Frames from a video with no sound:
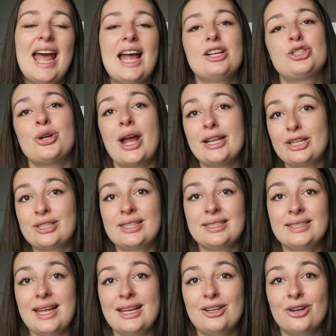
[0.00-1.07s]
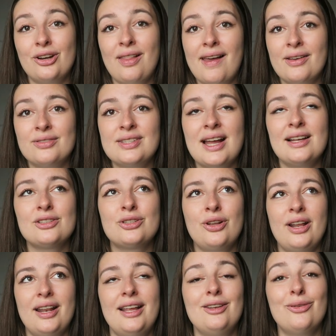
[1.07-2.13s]
and try to sustain your lifestyle so
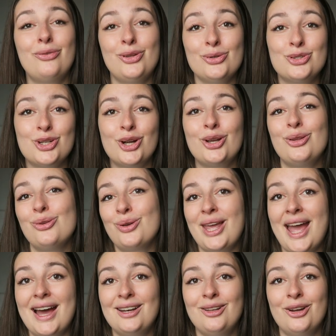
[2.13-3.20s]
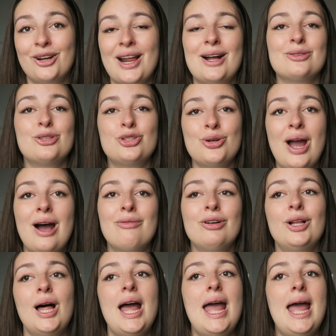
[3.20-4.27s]
that in the future you can learn how to
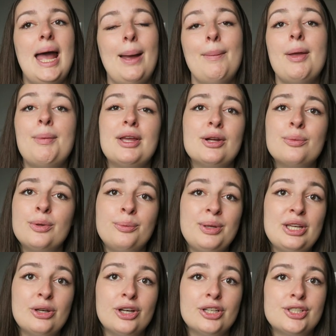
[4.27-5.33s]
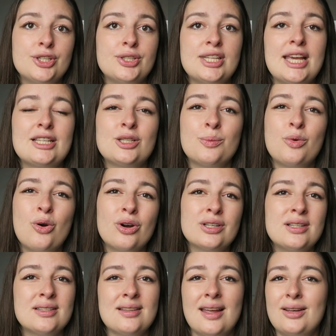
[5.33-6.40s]
travel and maybe it will be good to take some
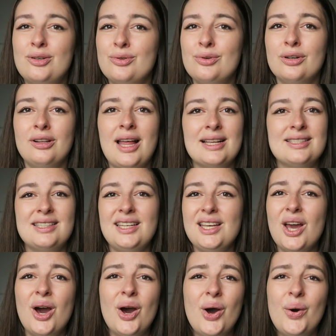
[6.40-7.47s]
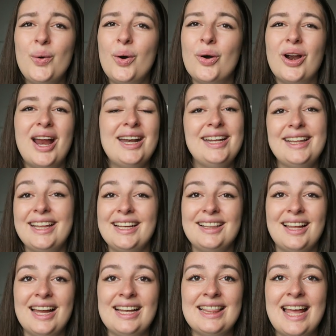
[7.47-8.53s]
courses like Google SEO or anything
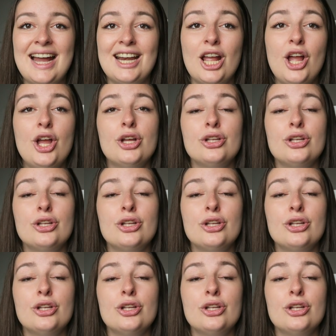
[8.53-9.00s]
like that